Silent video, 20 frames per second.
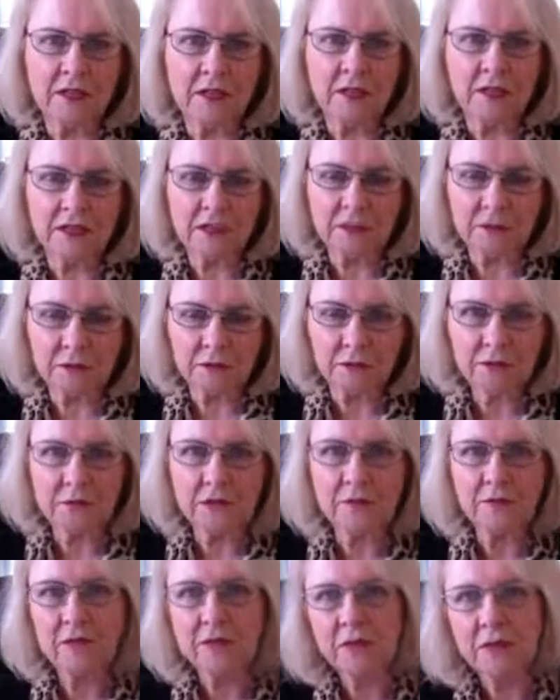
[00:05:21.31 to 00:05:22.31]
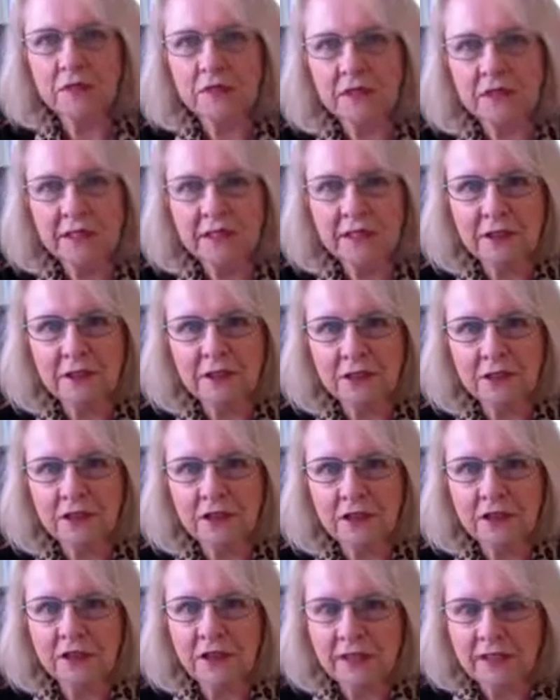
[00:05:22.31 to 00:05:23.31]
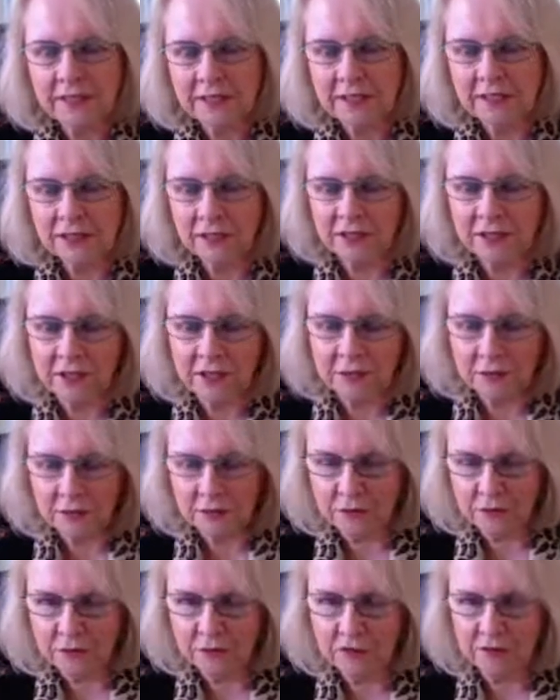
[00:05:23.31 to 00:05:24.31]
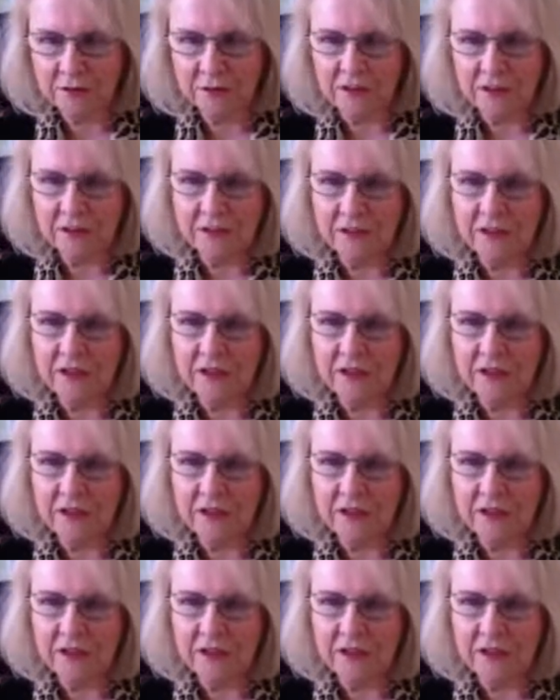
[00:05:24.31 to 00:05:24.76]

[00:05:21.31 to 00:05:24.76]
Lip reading: And I don't believe you can be a healer until you've done your own healing.